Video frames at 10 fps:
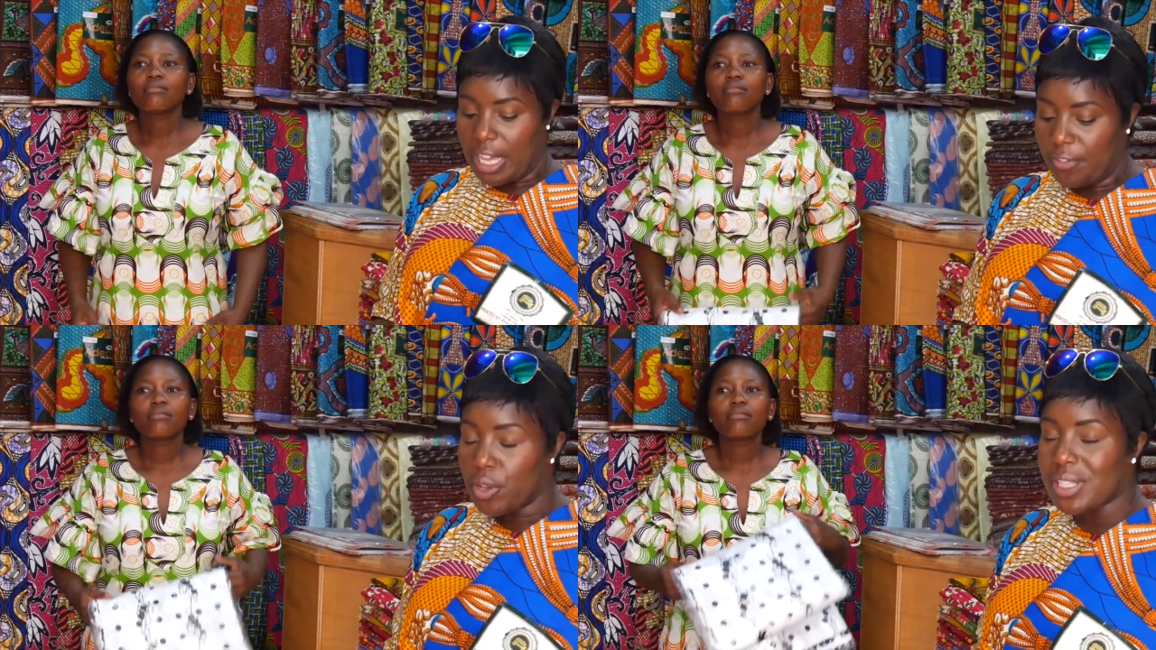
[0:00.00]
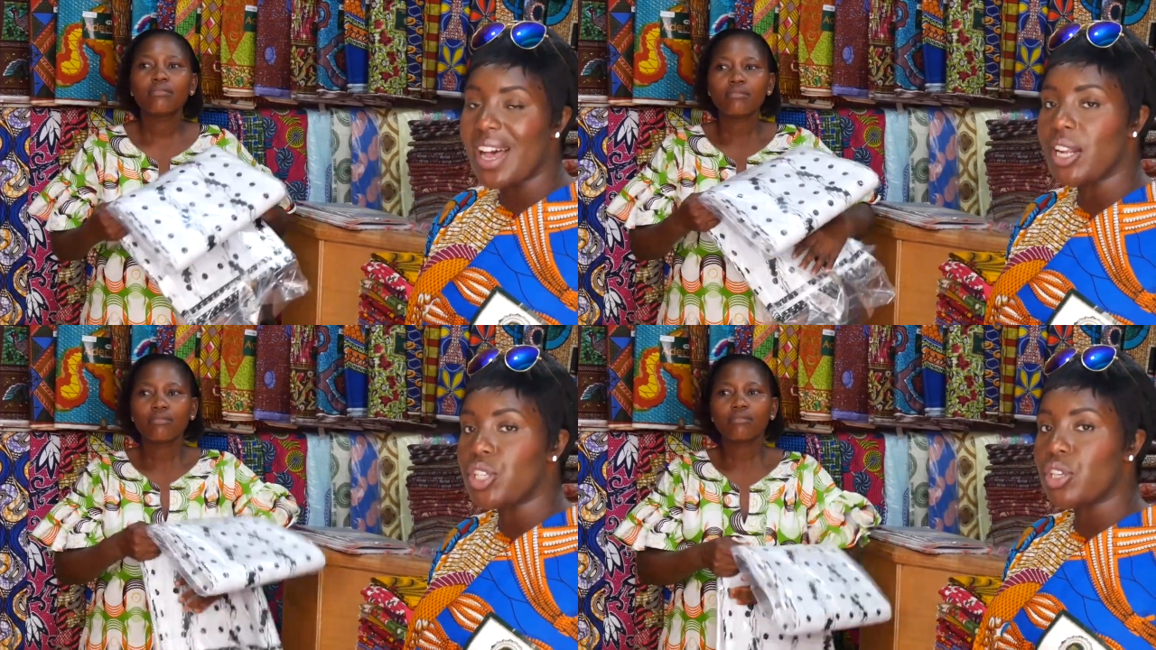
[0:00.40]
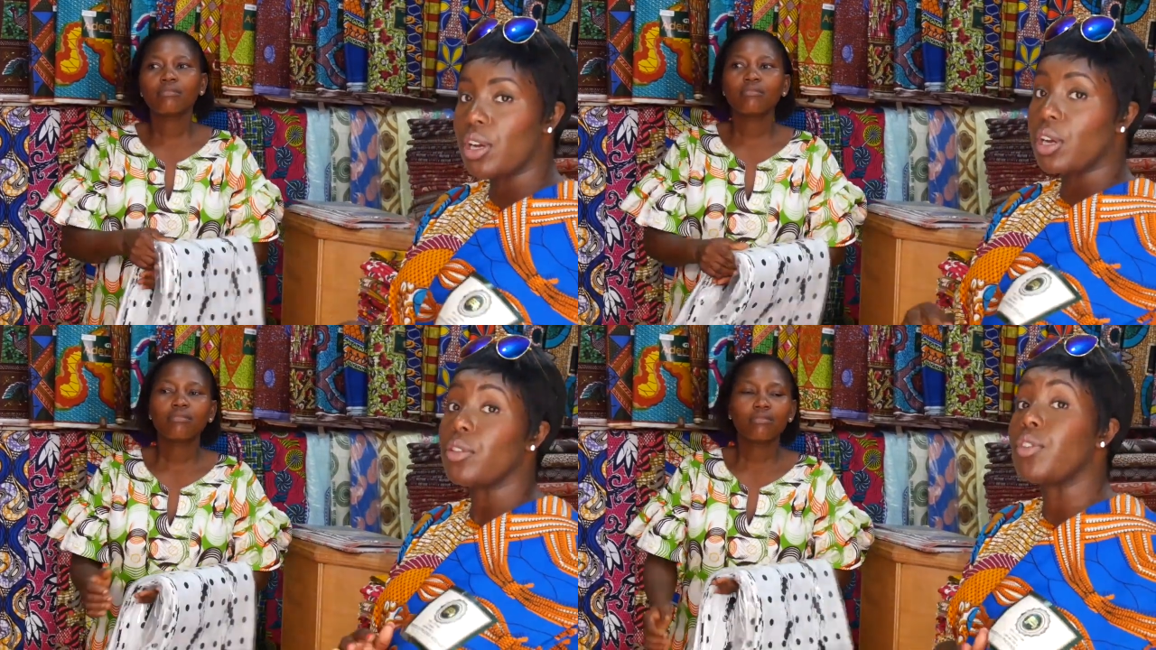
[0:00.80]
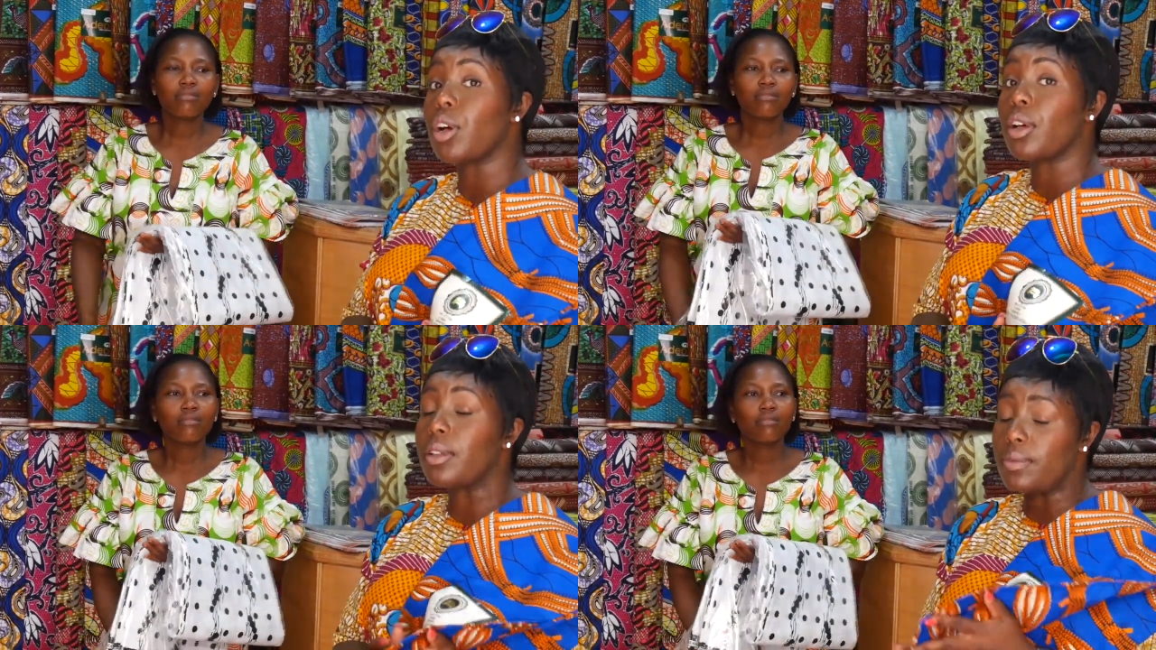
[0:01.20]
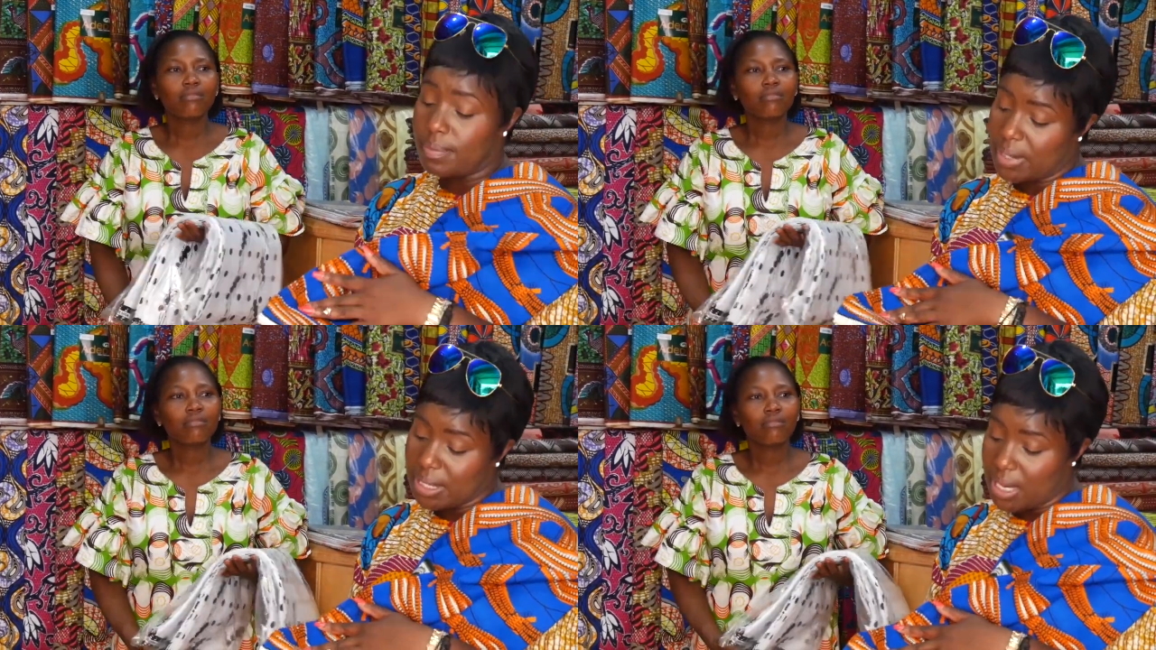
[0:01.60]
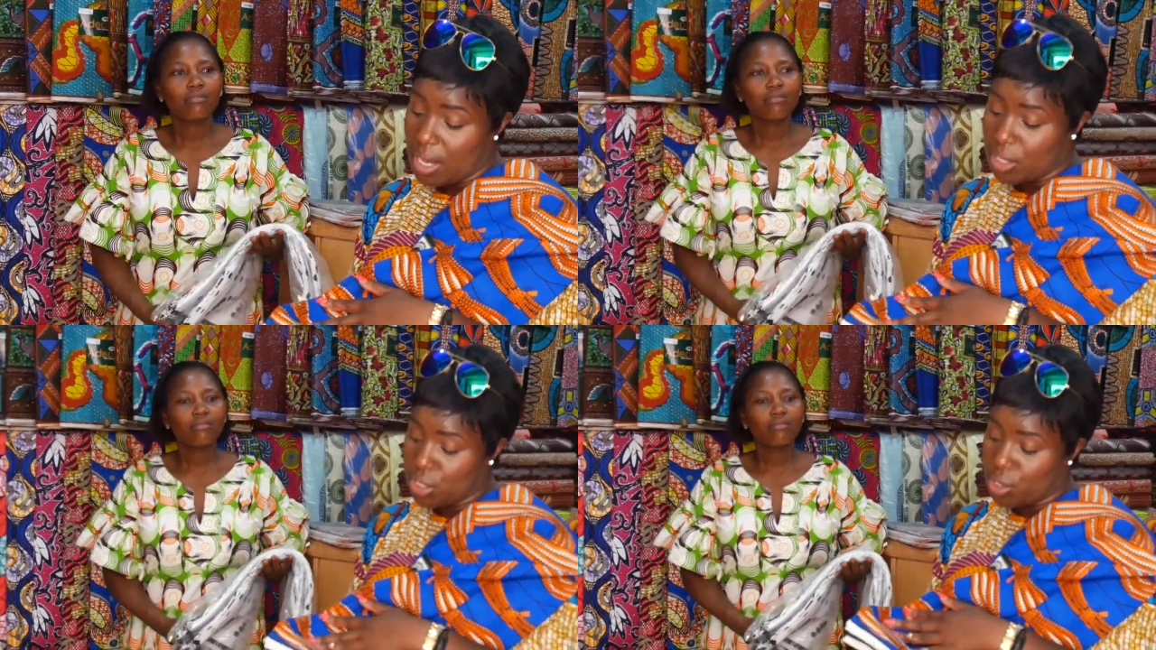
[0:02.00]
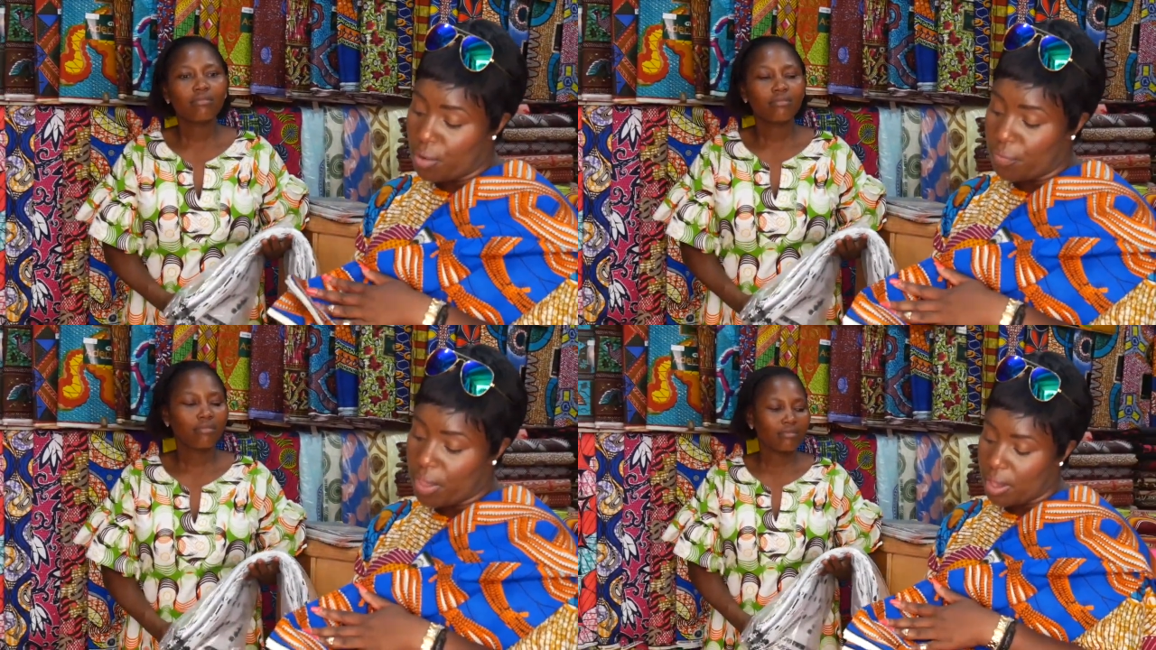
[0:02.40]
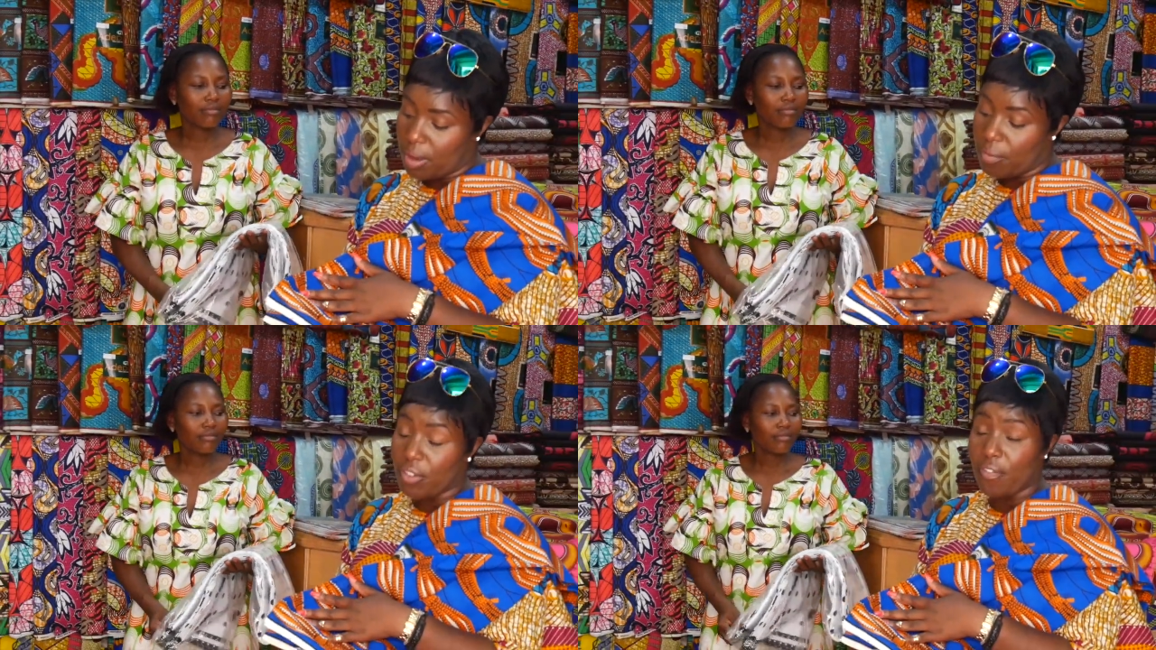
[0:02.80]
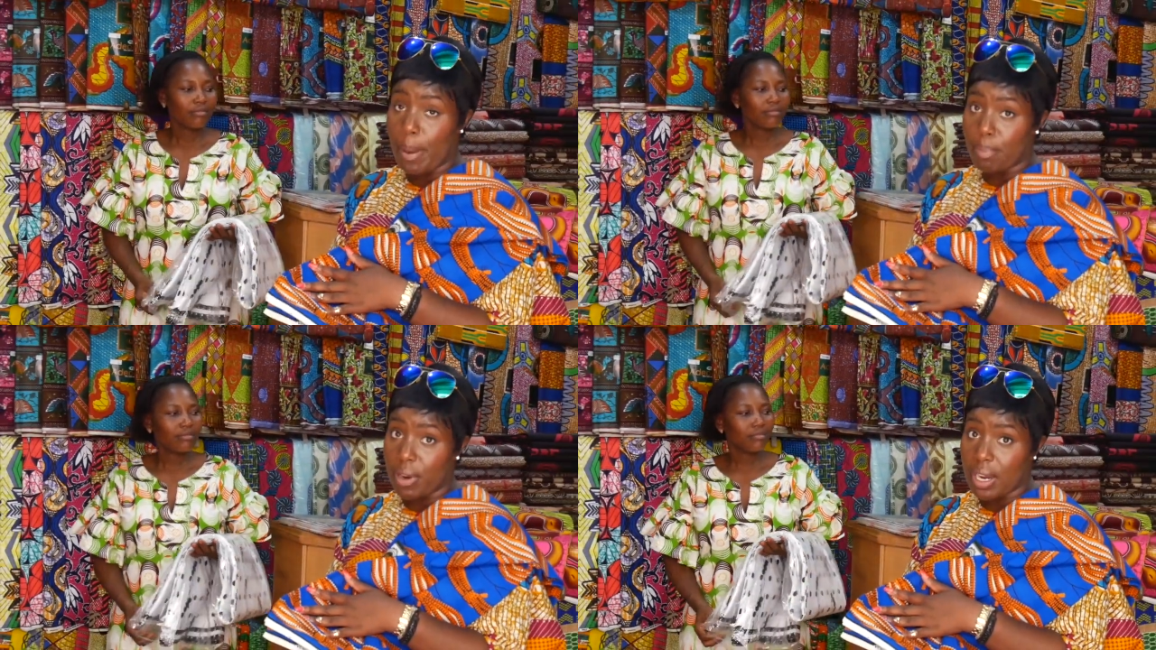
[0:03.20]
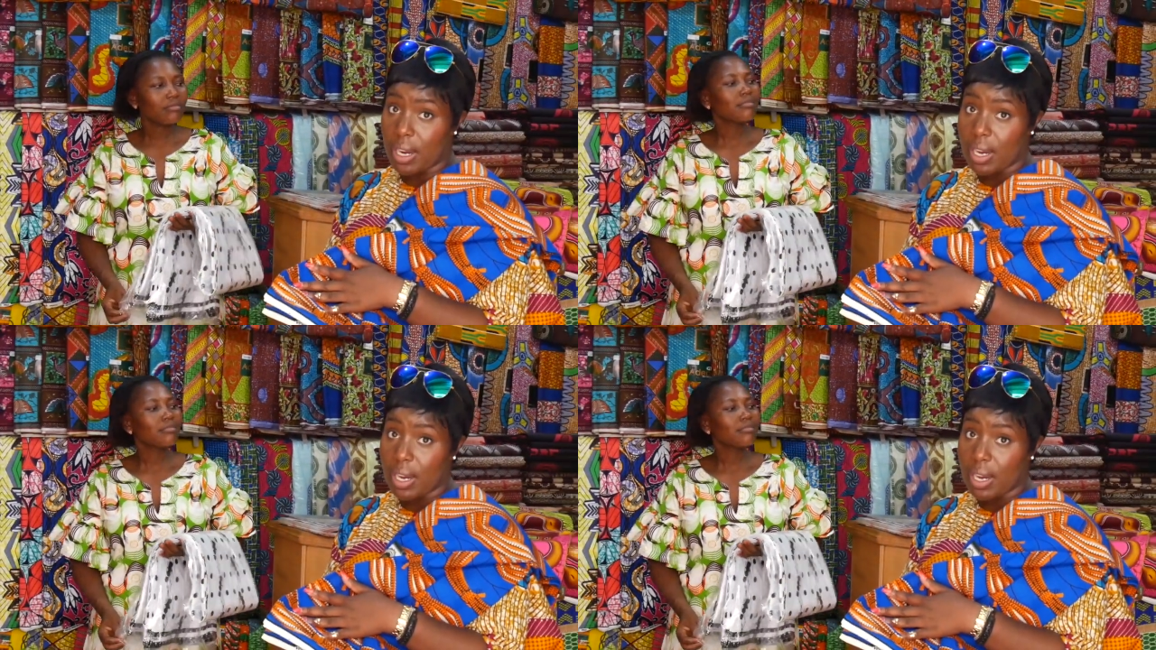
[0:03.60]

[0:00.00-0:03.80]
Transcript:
Speaker 1: If you touch the, the, the touch of the of the fabric,